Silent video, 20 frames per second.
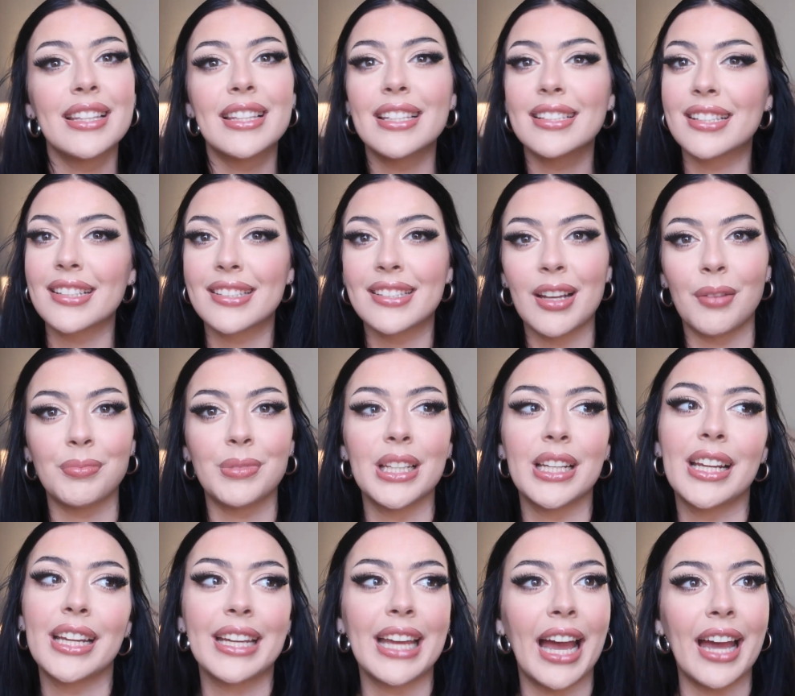This is
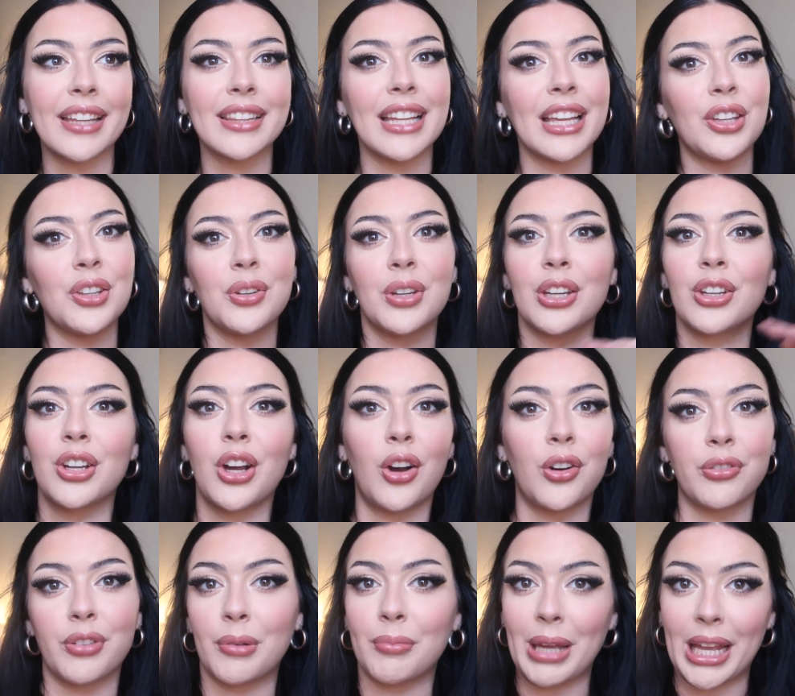something again that you can
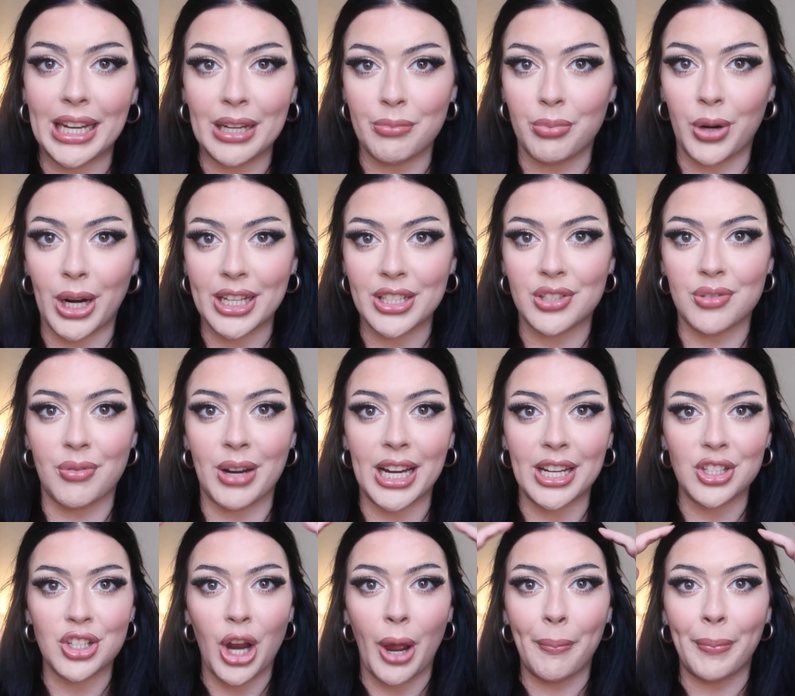go from any price
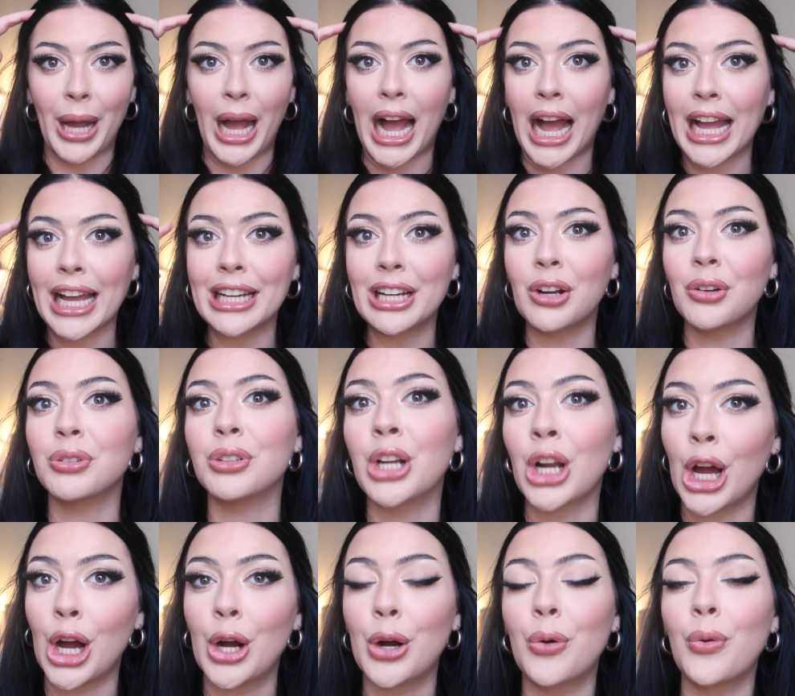range, but I don't
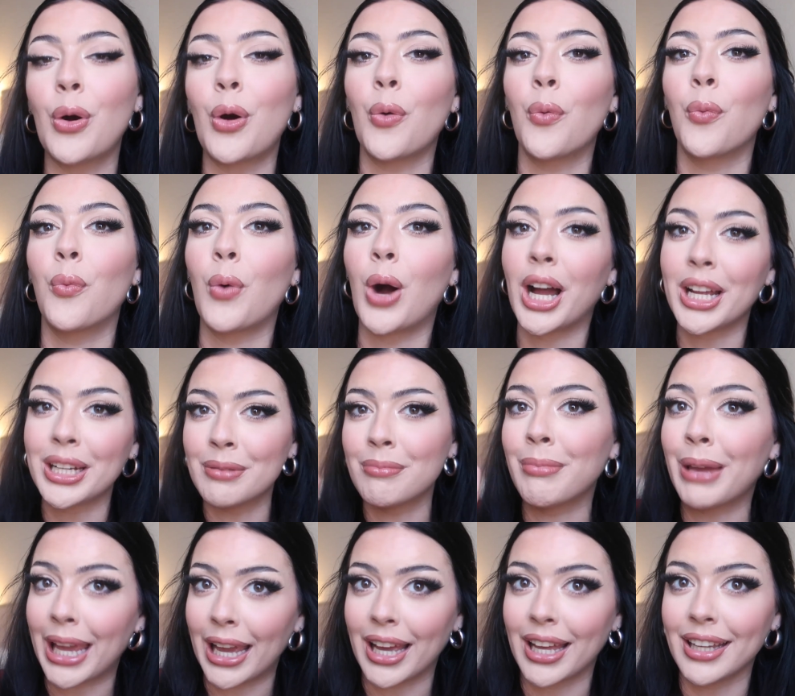know one
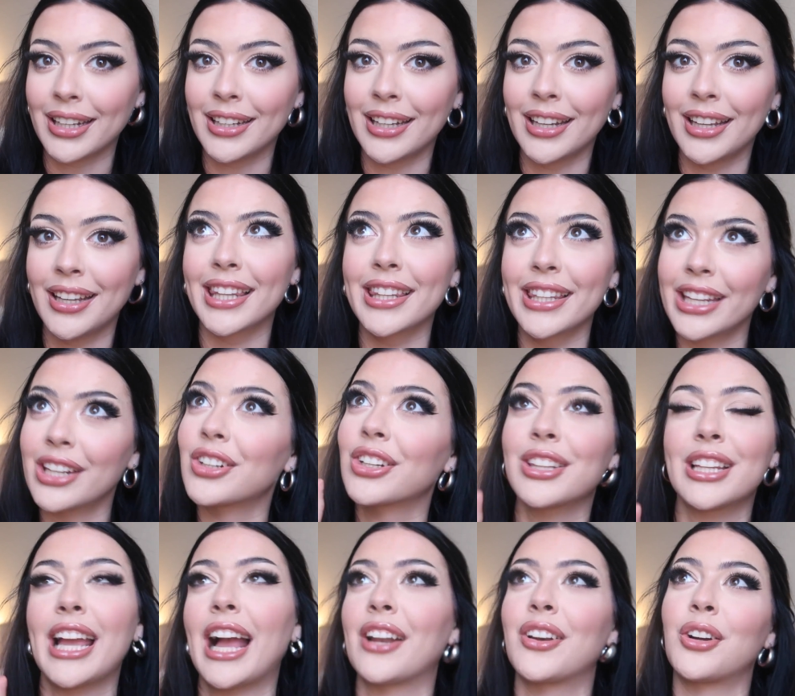man
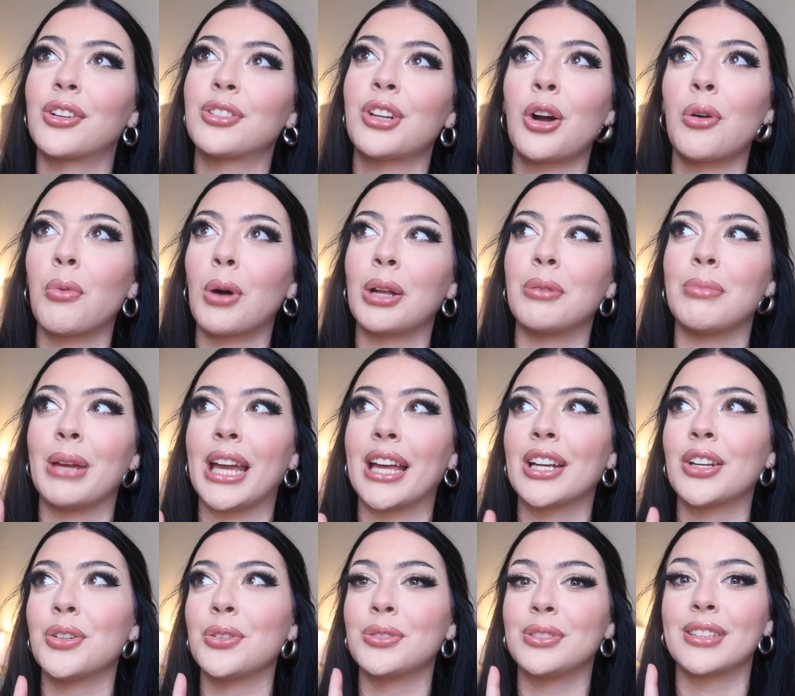literally I don't know one
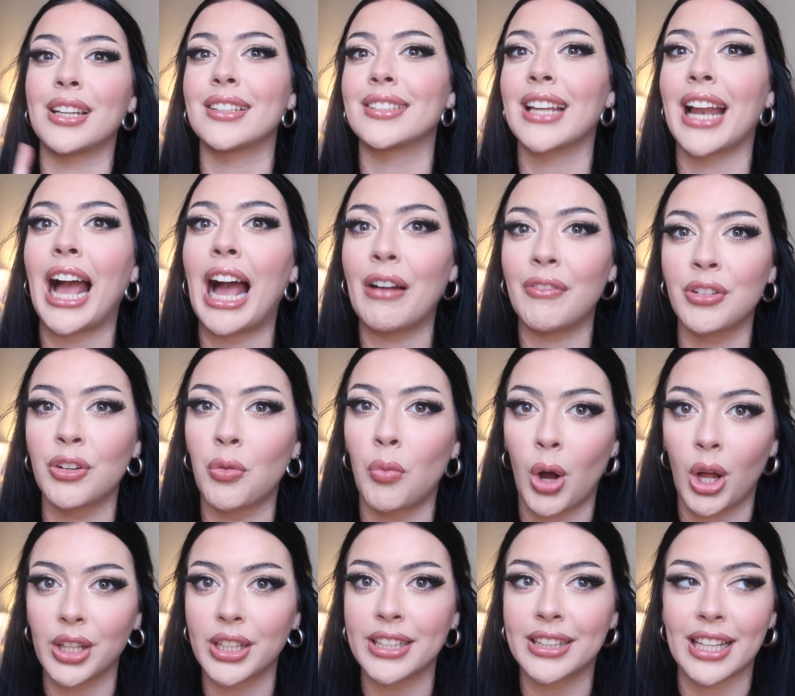man who doesn't have a
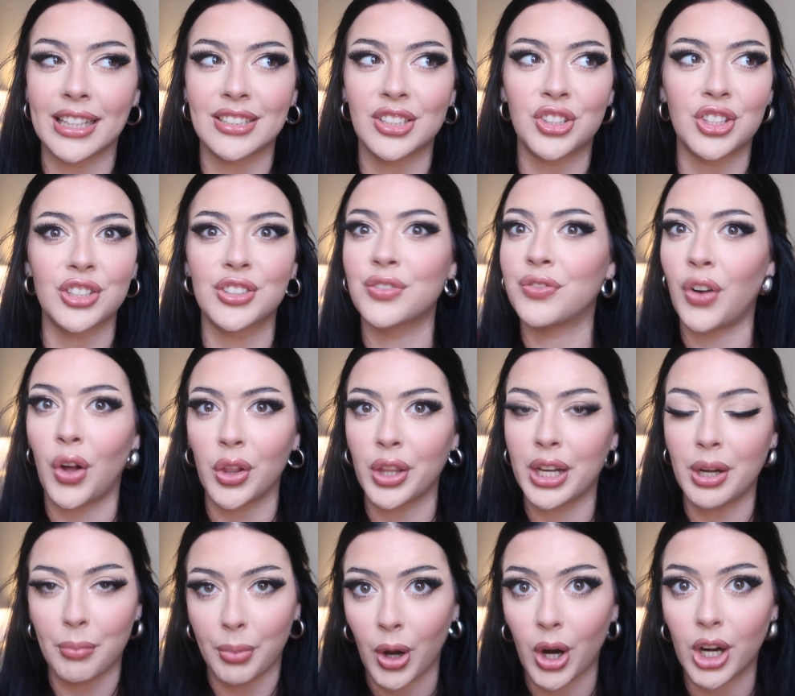wallet that's just
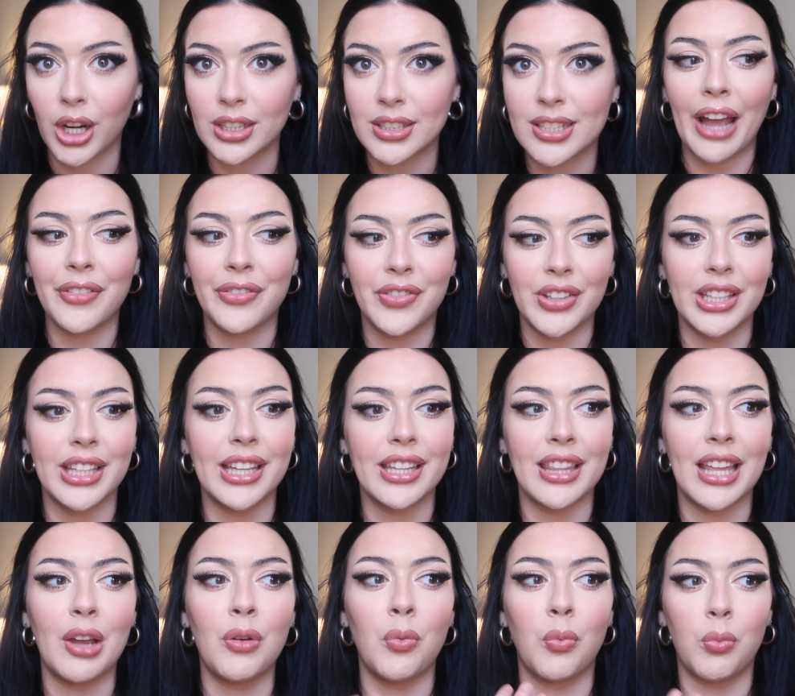falling apart. I feel like
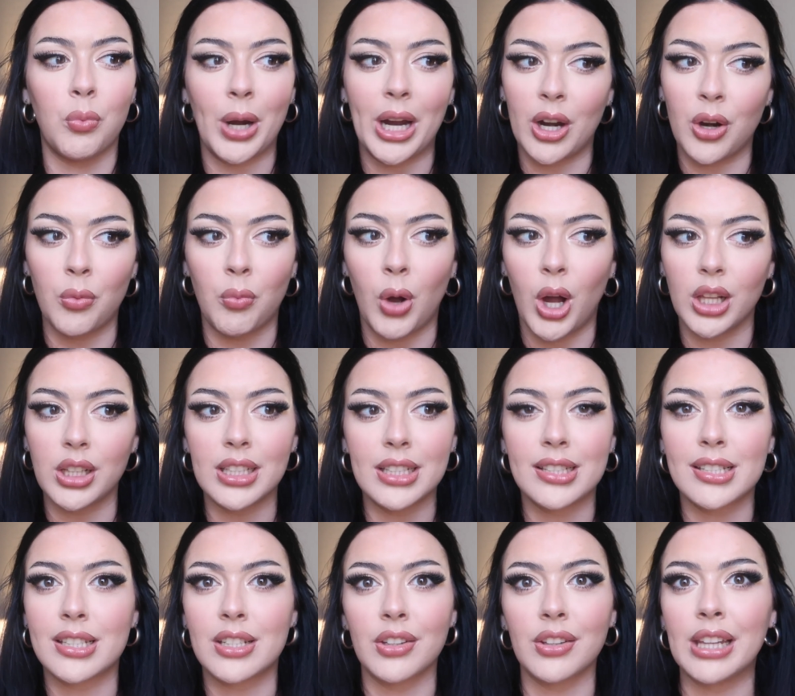they wear
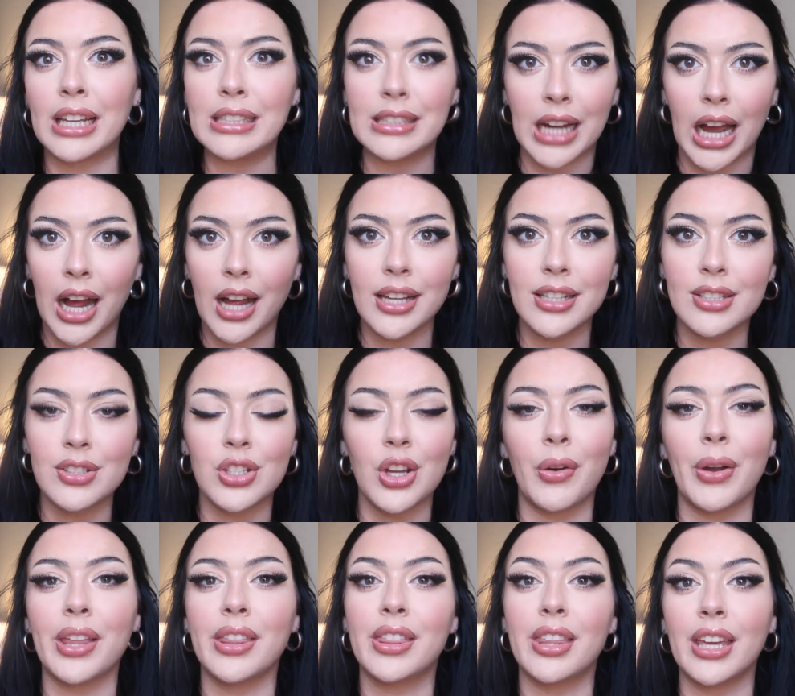wallets till they die.
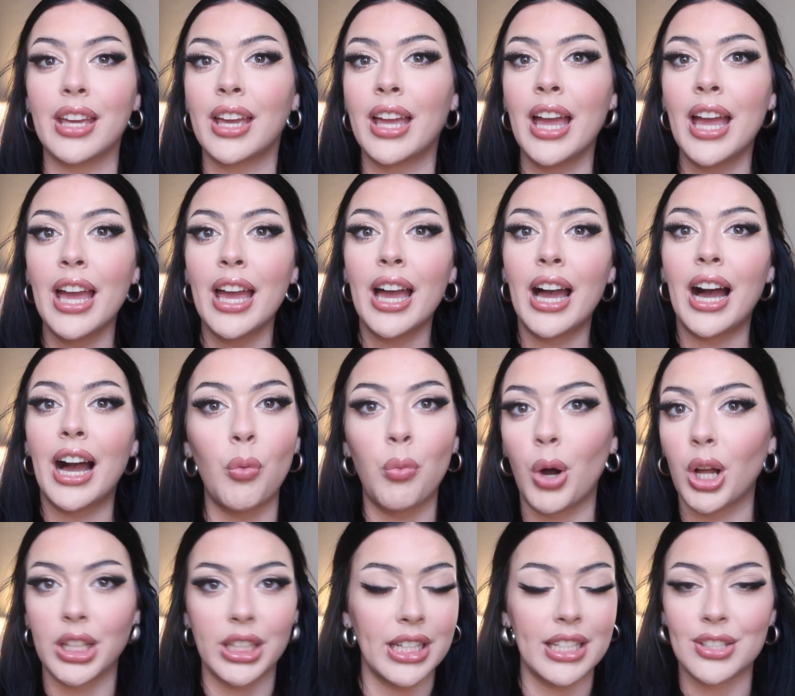So I think a
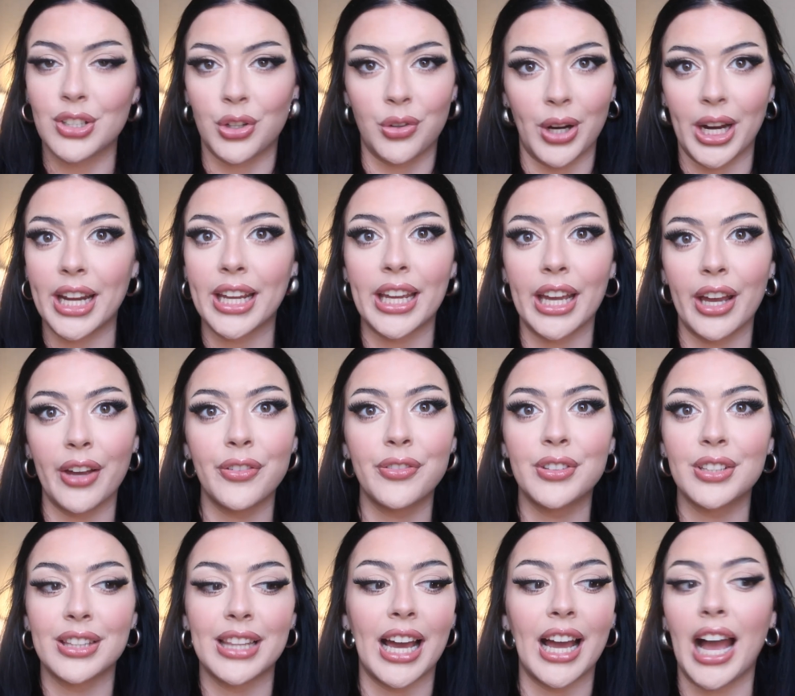wallet is a great
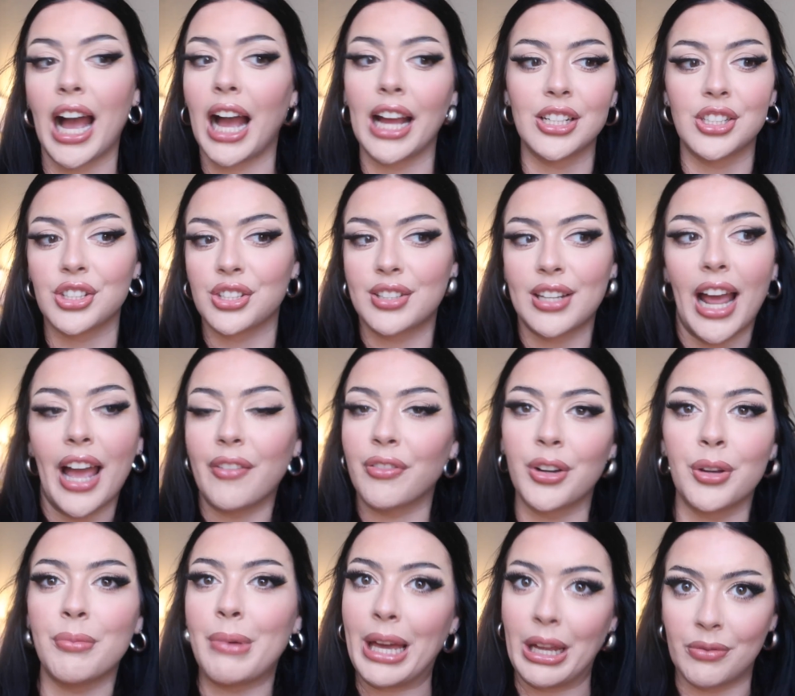gift that I just,
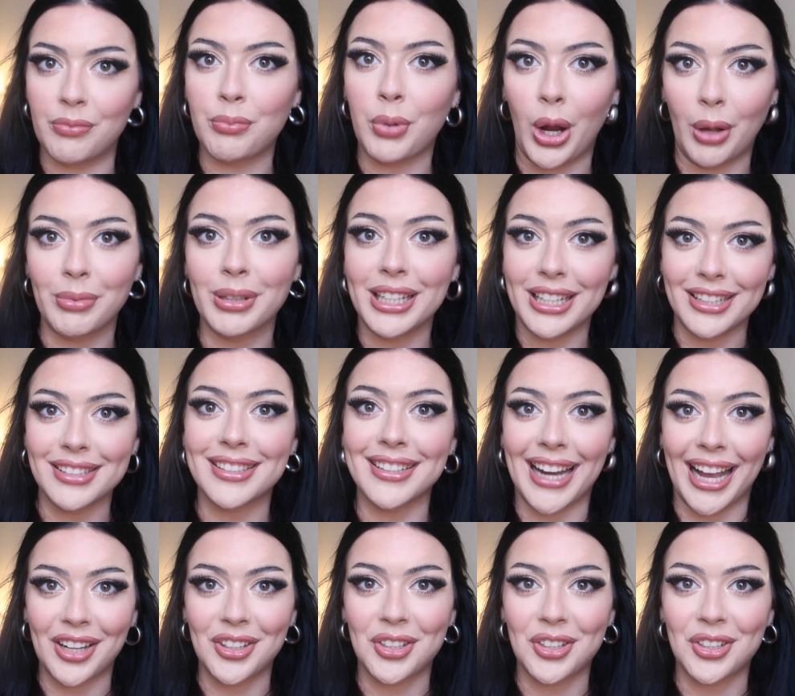every man probably needs an